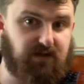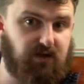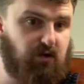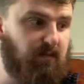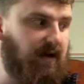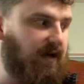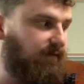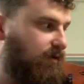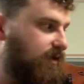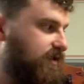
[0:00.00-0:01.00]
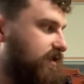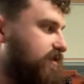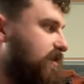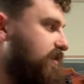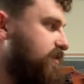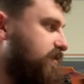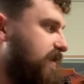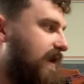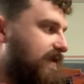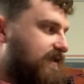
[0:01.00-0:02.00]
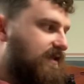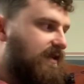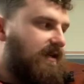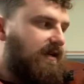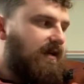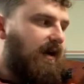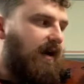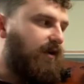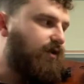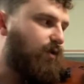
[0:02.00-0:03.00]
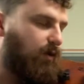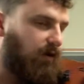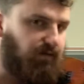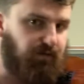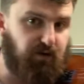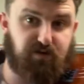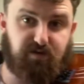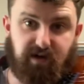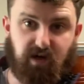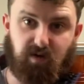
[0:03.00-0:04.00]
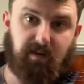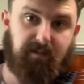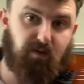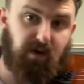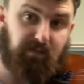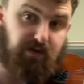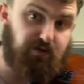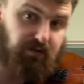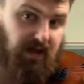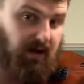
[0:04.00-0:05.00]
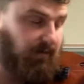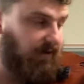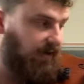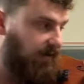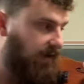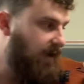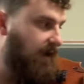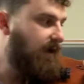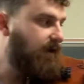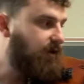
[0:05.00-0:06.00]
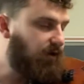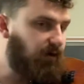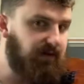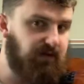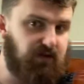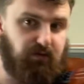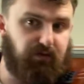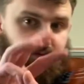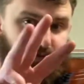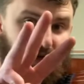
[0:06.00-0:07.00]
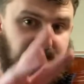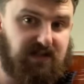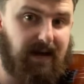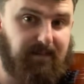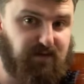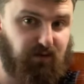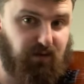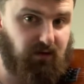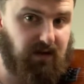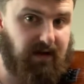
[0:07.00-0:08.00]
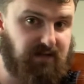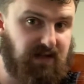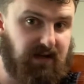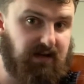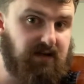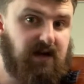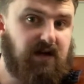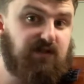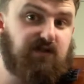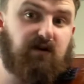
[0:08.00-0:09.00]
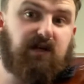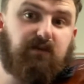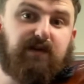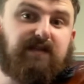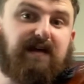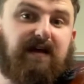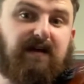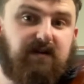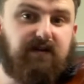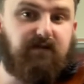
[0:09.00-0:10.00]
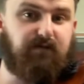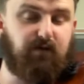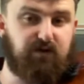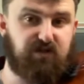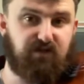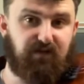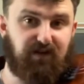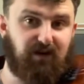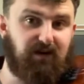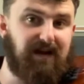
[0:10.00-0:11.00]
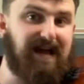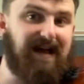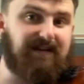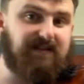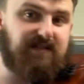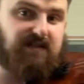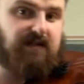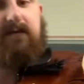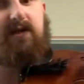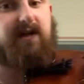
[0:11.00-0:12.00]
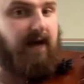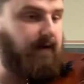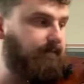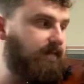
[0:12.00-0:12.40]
So you may have noticed that there's also an X on your first finger. Remember when we drew that one on? You're going to do 3 steps for your left hand, starting with that first finger X. Okay?